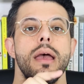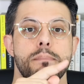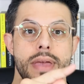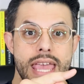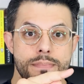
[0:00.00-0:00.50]

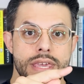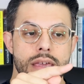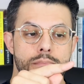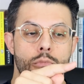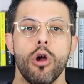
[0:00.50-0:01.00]
may
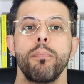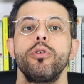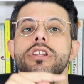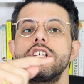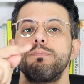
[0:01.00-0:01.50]
be more
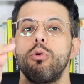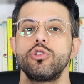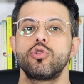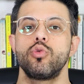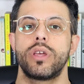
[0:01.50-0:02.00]

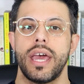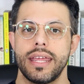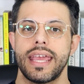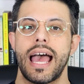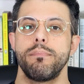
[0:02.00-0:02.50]
predisposed to
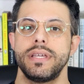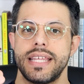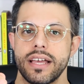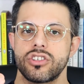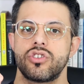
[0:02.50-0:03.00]
getting
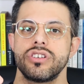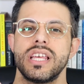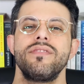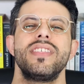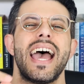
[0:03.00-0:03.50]

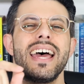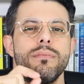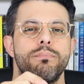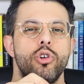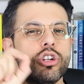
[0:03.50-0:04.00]
ambidextrous if they had
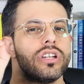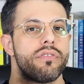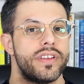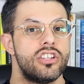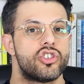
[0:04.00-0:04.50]
a good
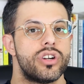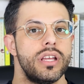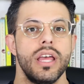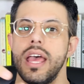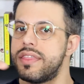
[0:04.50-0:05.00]
enough
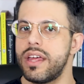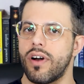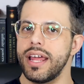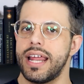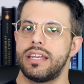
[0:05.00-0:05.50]
injury than
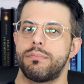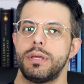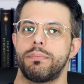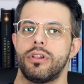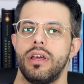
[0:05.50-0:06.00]
right-handed
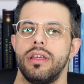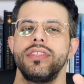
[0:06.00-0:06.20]
people.